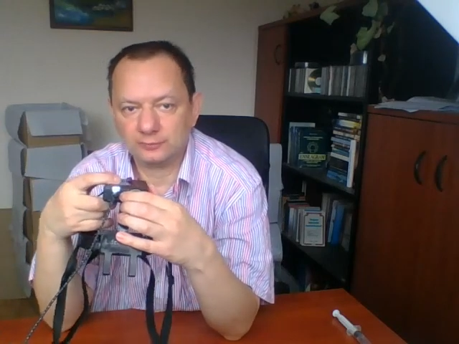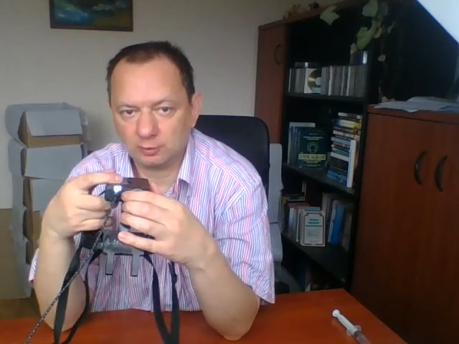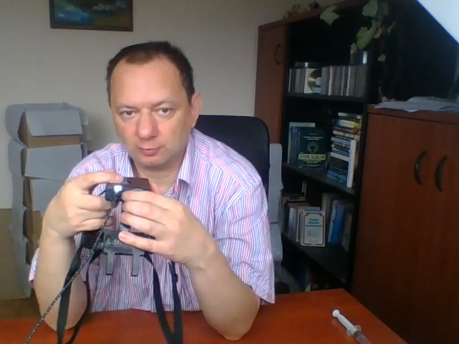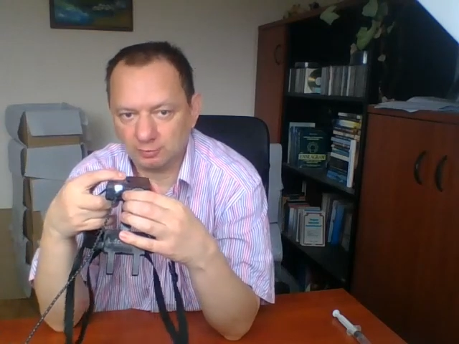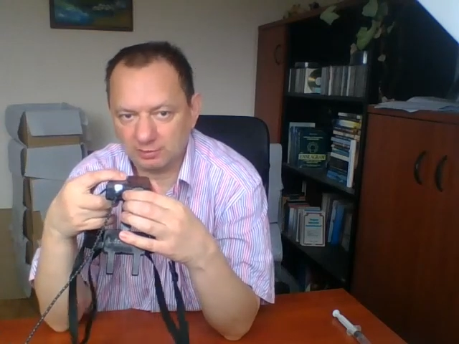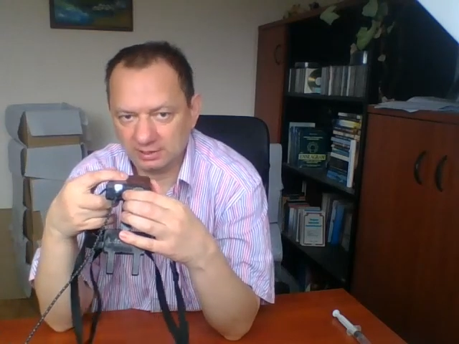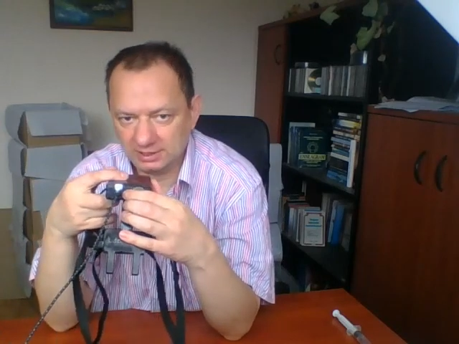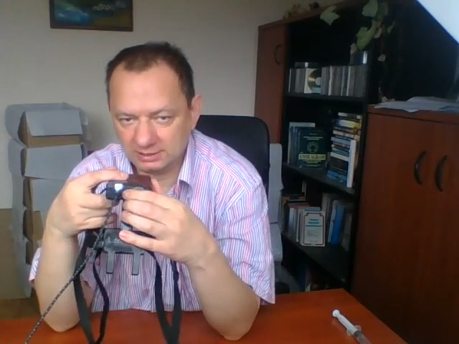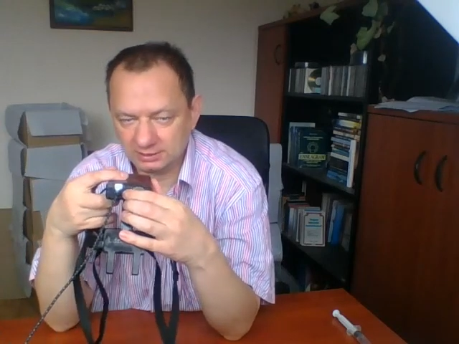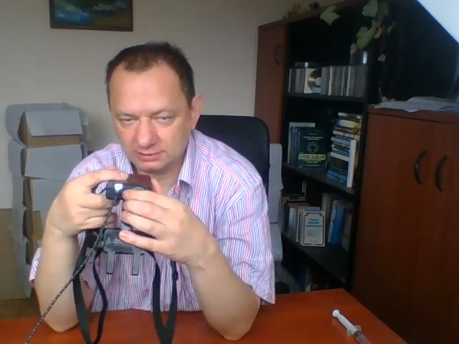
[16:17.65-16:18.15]

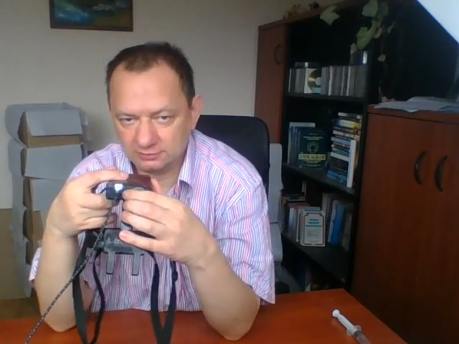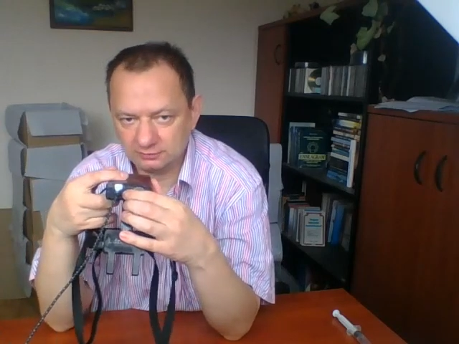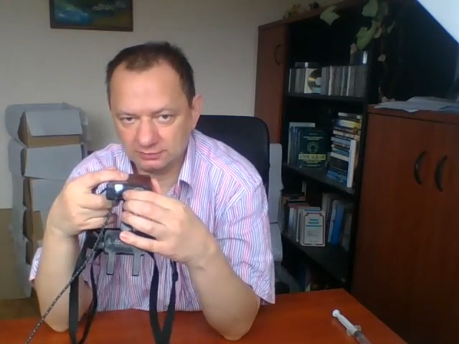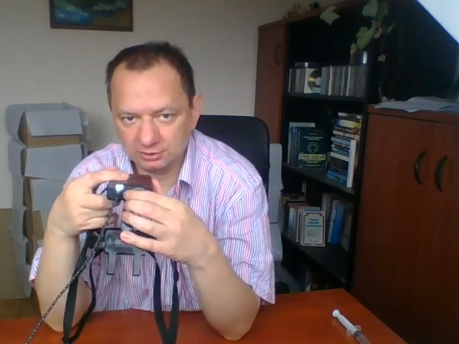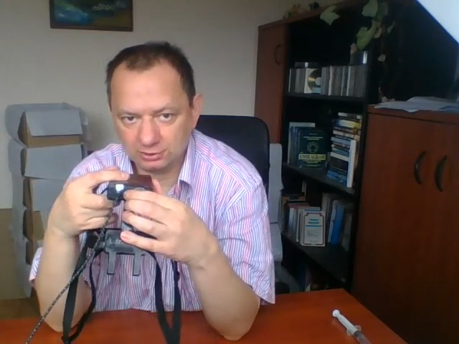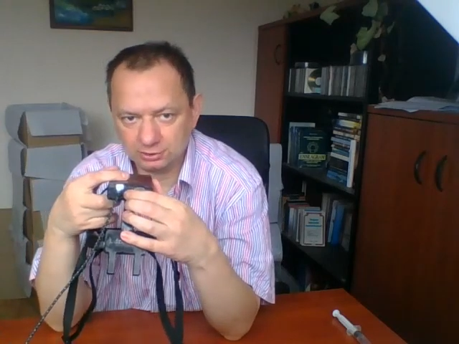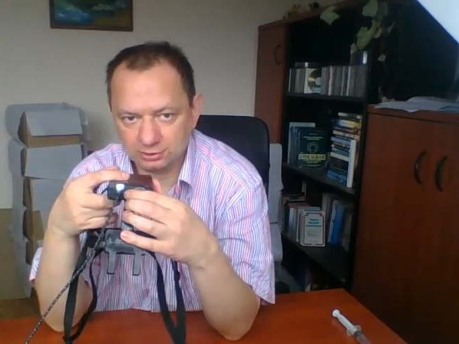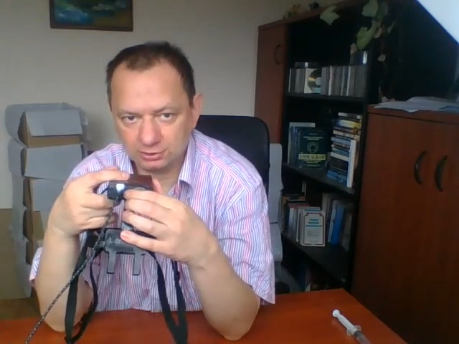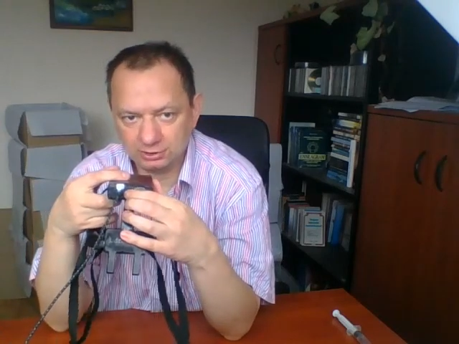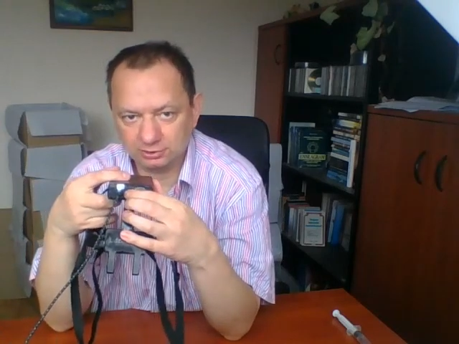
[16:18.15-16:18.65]
main
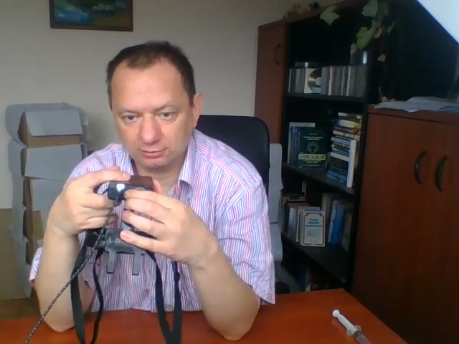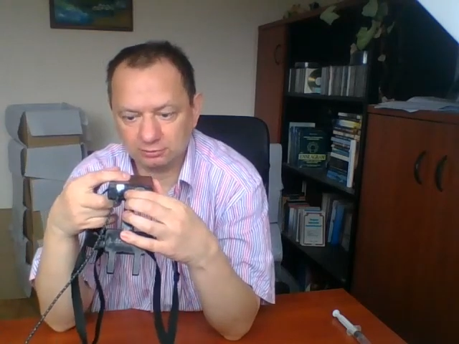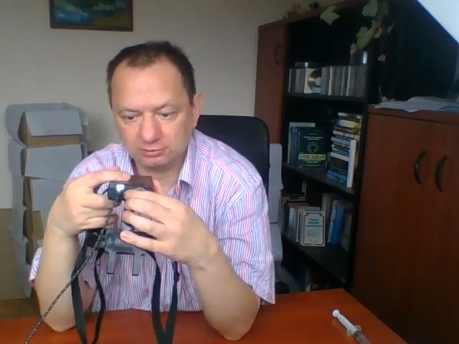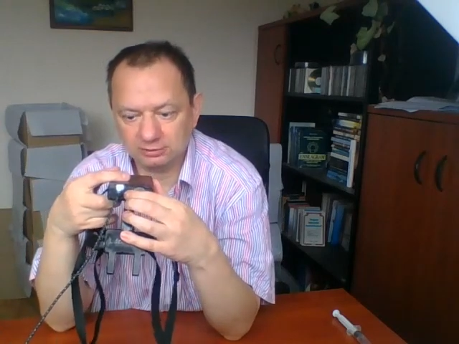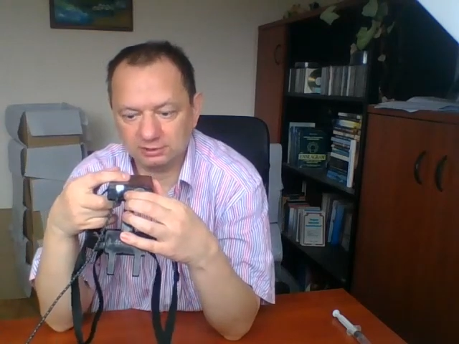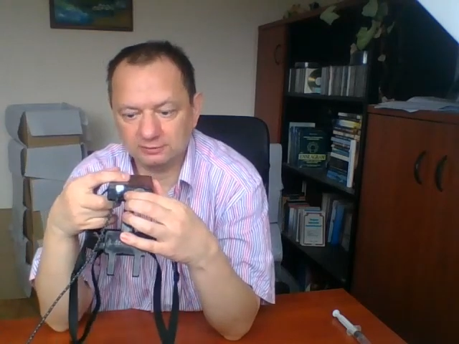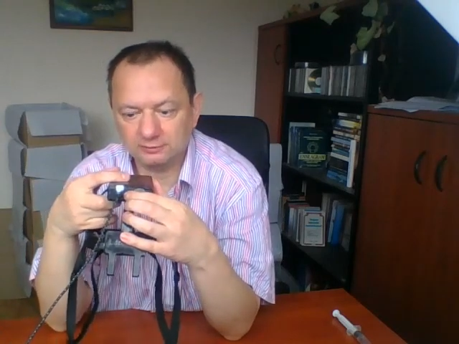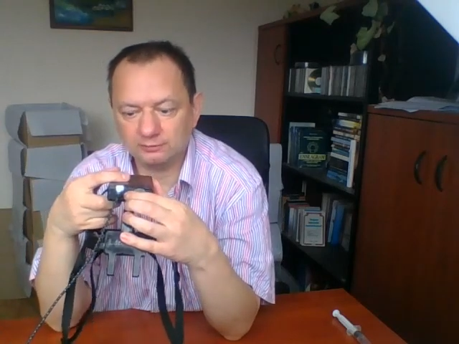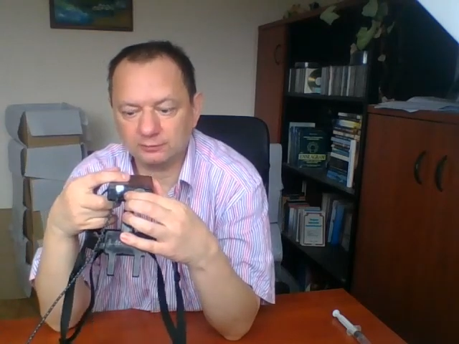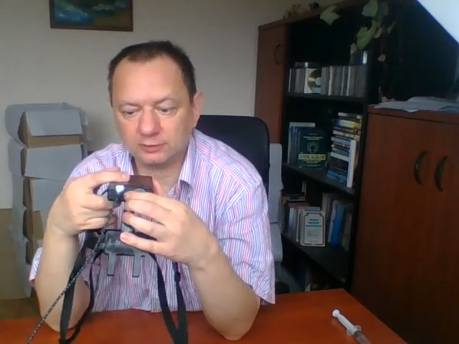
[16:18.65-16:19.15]
switch into
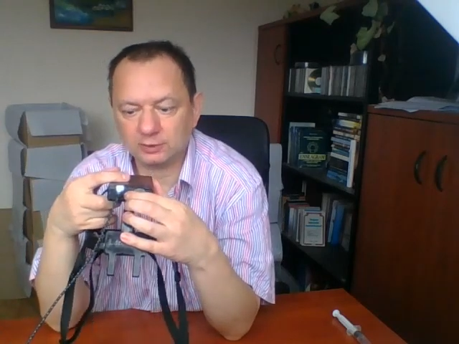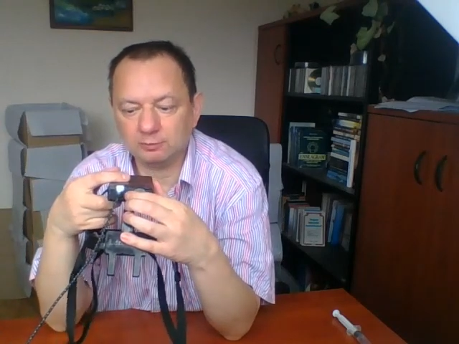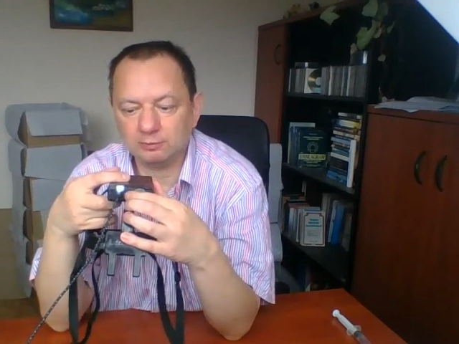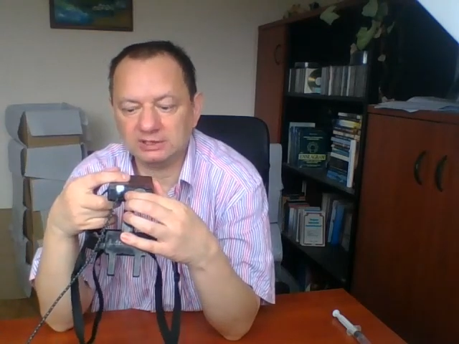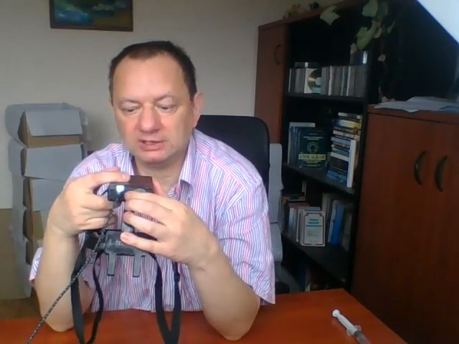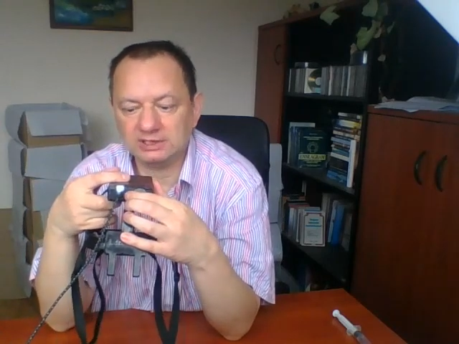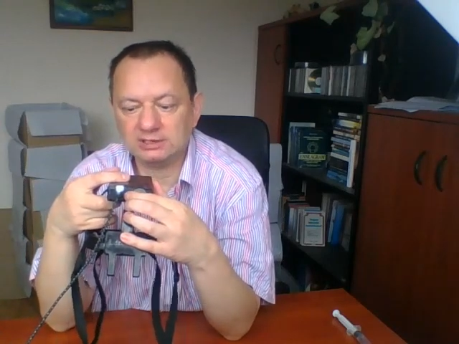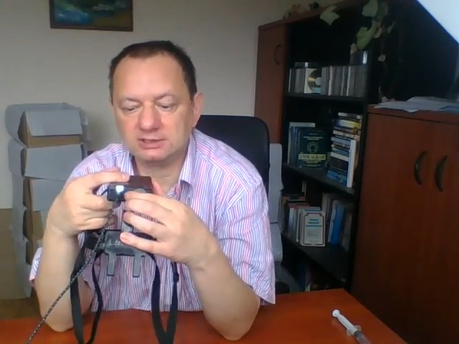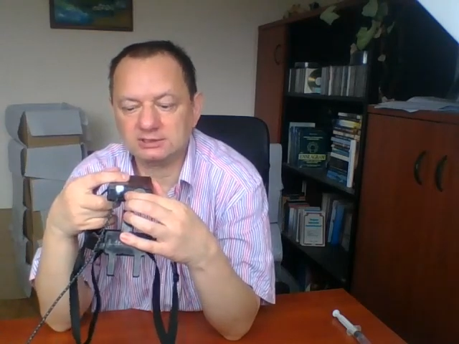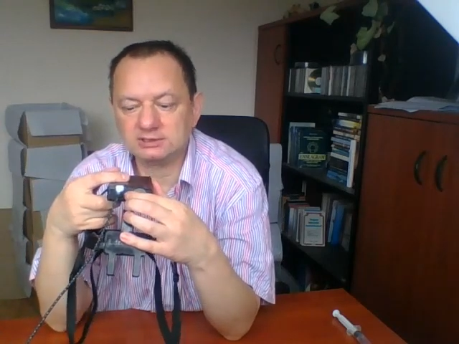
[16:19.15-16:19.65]
the
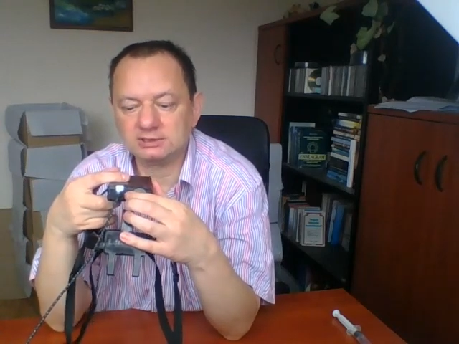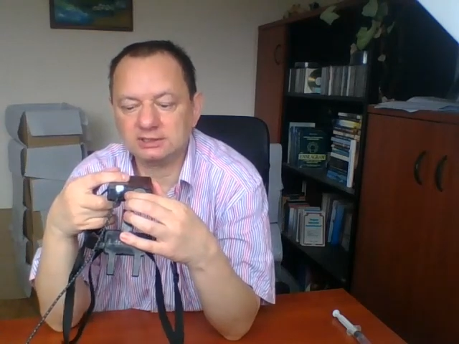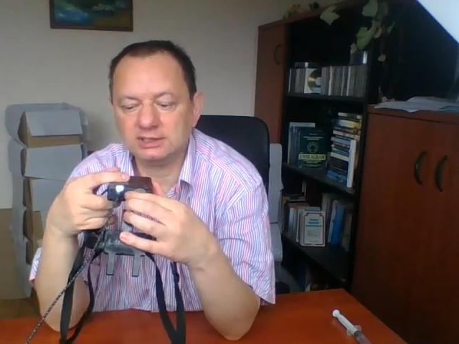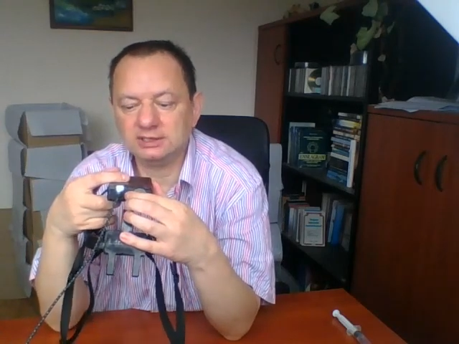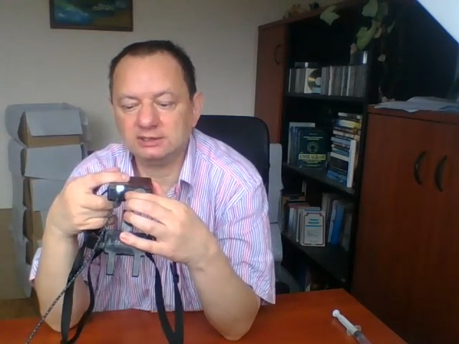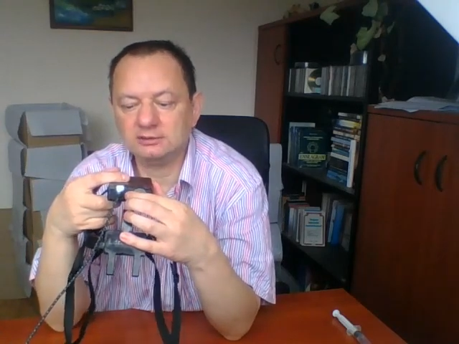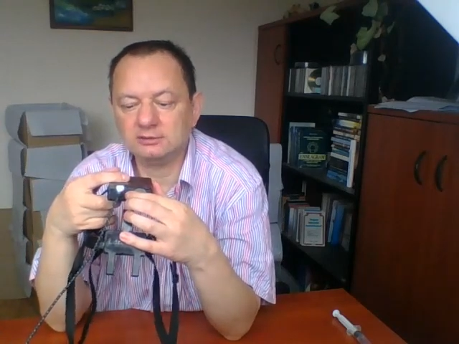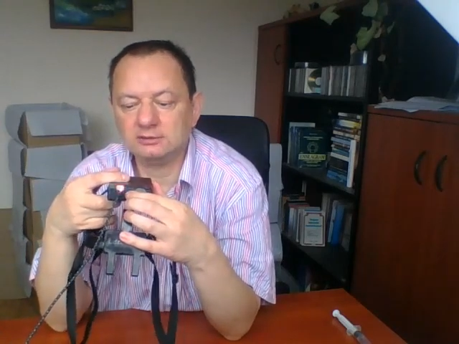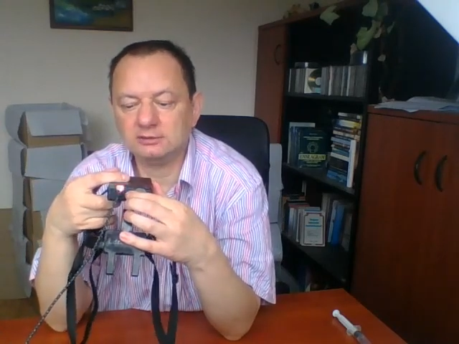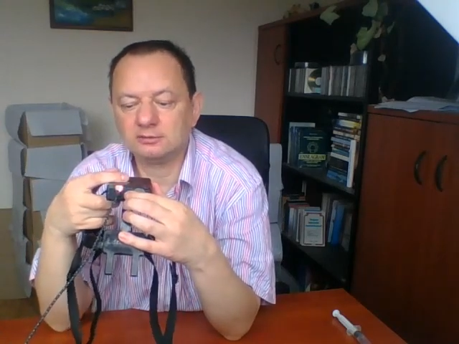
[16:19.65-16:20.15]
middle state.